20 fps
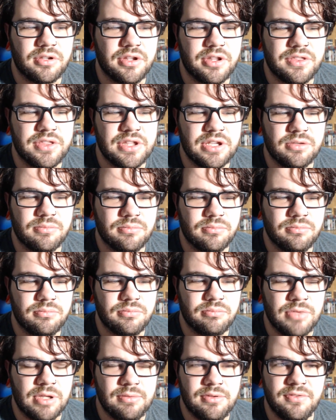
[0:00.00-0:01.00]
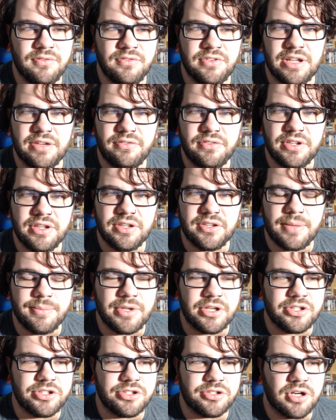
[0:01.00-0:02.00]
I think maybe even Netflix. I'm
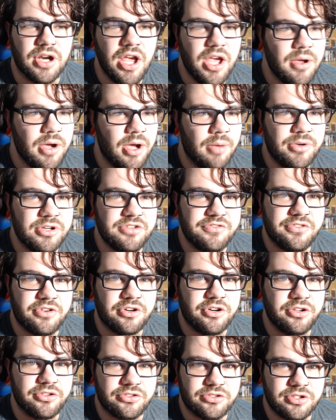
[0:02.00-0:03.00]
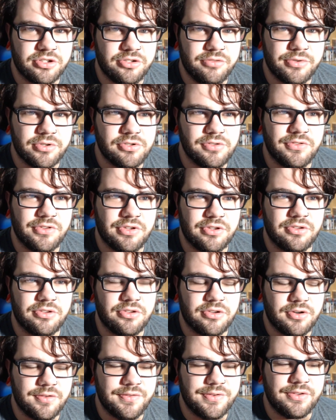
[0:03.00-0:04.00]
not sure. A bunch of streaming
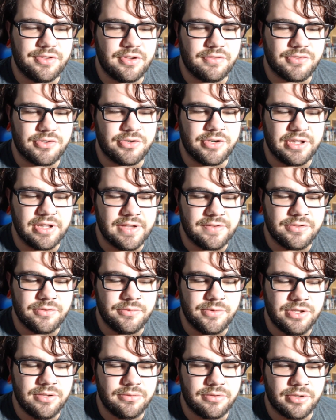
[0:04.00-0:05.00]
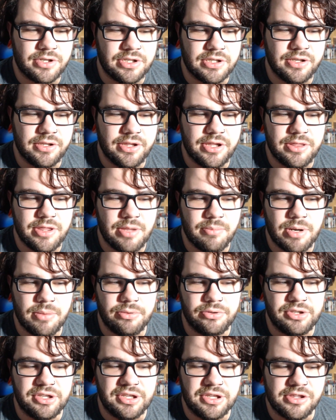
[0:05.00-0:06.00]
services have already left the Wii U. They're
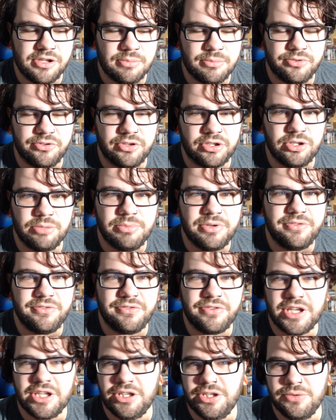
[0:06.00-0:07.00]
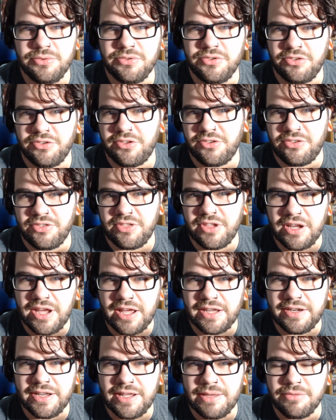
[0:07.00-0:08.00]
probably looking at the numbers like nobody fucking uses that
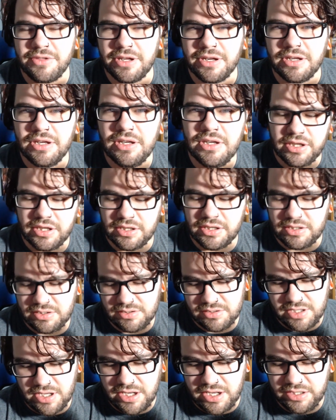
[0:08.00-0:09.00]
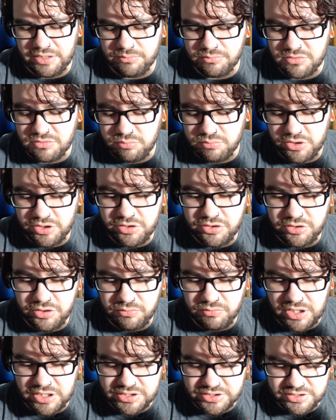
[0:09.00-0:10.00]
goddamn thing. Like, I
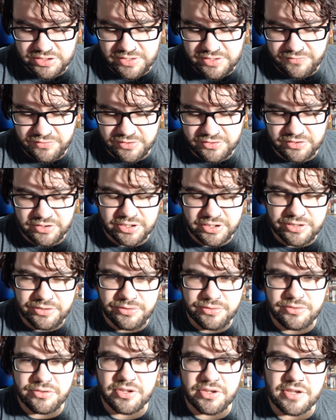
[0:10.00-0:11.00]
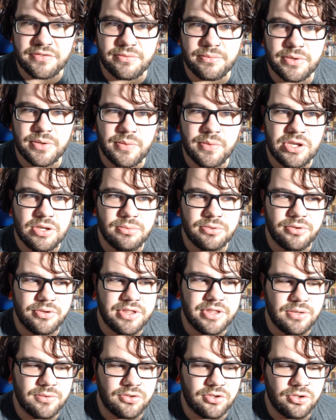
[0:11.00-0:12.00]
would watch Netflix and like Hulu and stuff on my Wii U, but the
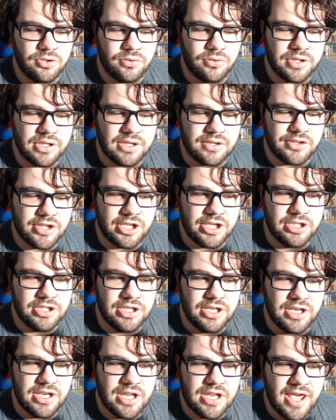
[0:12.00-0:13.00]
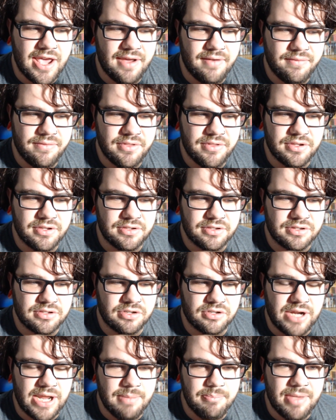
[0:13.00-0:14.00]
only thing that was annoying is that you needed to have the
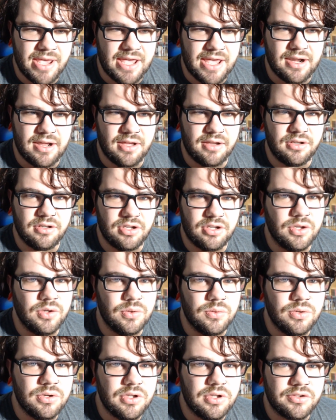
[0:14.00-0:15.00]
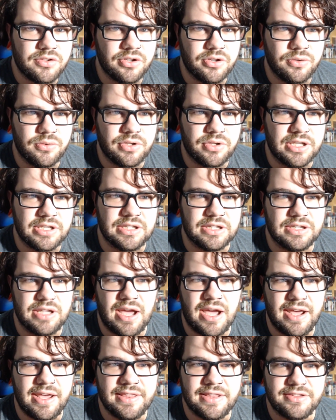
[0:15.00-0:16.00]
gamepad on too, so it would like
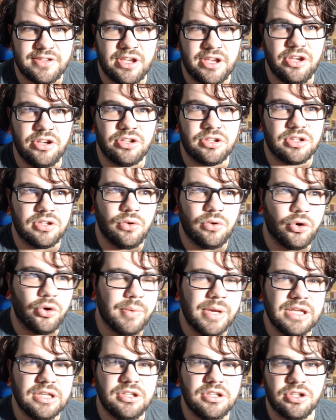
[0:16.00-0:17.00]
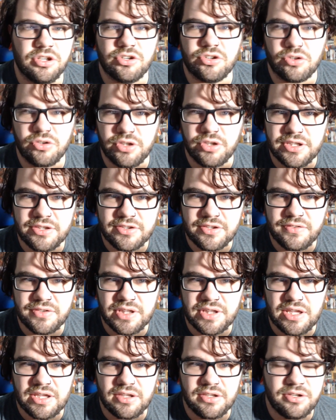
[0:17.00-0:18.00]
die, and that's how only way you could control it and stuff
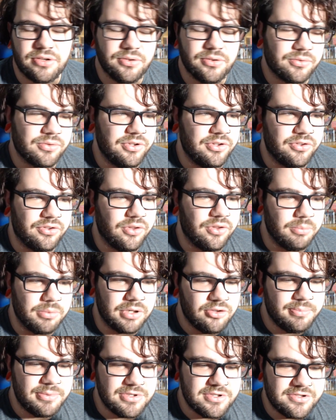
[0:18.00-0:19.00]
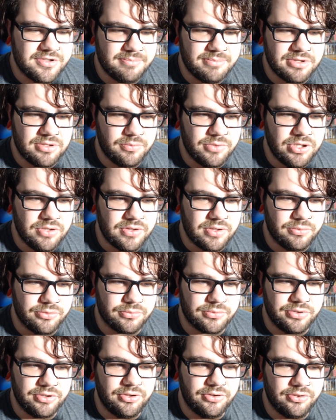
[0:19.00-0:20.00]
like that. I know, it was really stupid. There's a bunch of stuff on the Wii U that
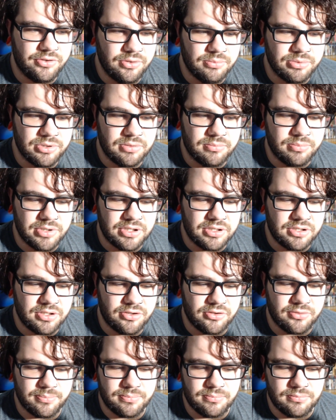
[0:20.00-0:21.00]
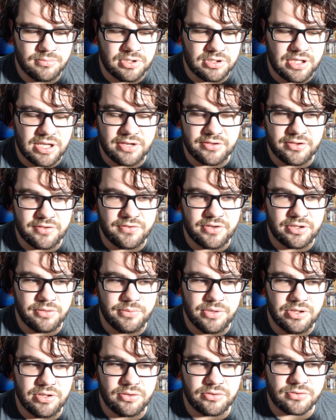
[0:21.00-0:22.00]
was really stupid, but there's a lot of stuff on the
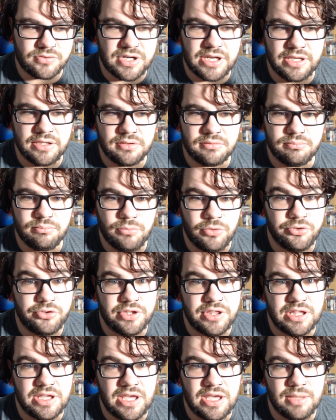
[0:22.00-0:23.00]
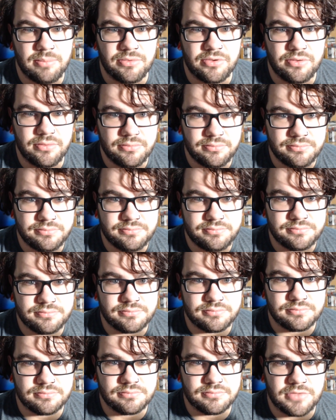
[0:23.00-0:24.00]
Wii U that was great. Mostly the
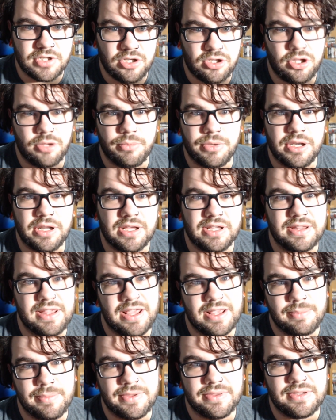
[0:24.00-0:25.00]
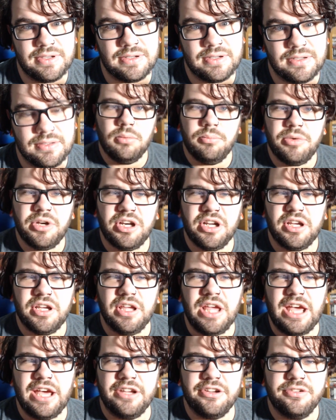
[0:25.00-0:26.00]
games. Hold on, I'm getting a text message.
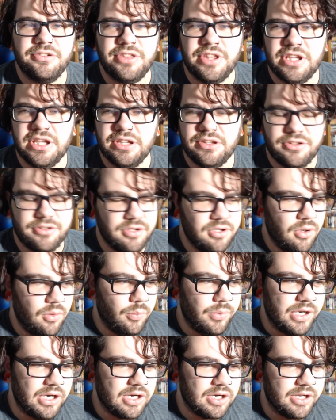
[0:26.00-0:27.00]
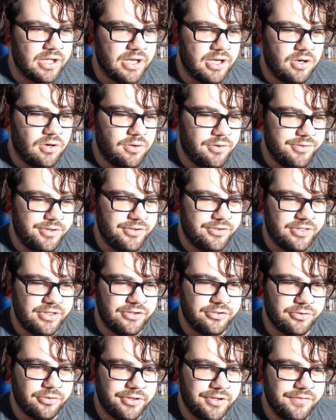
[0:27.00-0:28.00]
But yeah, I do think it's weird how all these
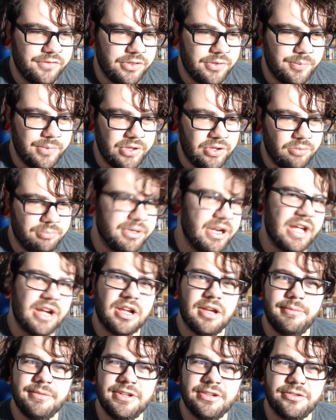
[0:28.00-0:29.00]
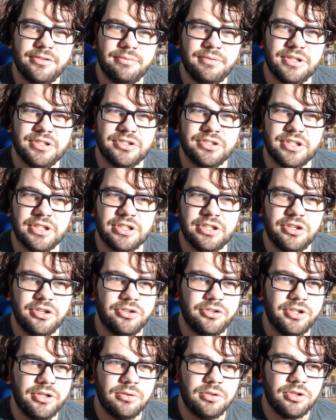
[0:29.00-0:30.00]
things are leaving the Wii U, but not coming to Switch. Like, you
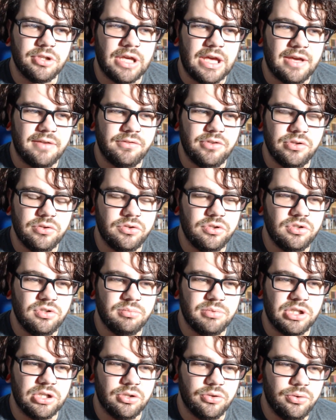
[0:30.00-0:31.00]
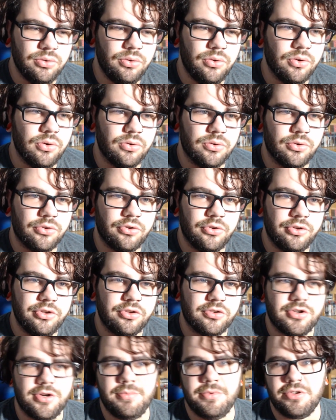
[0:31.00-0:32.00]
have YouTube and Hulu. Those are the
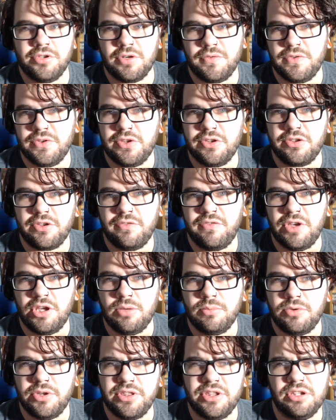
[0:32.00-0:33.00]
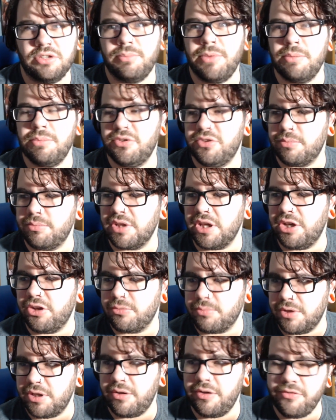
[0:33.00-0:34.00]
only streaming services available. I think there might be something
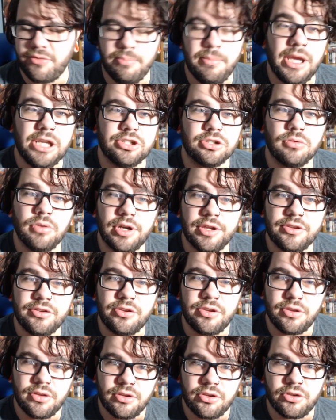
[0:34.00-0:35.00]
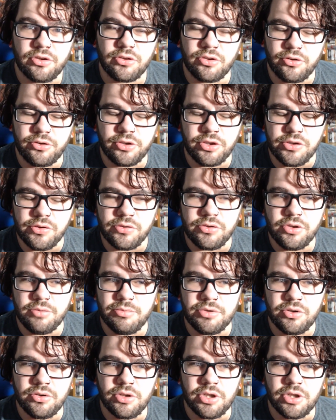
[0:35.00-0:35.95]
else, but the major ones. Only YouTube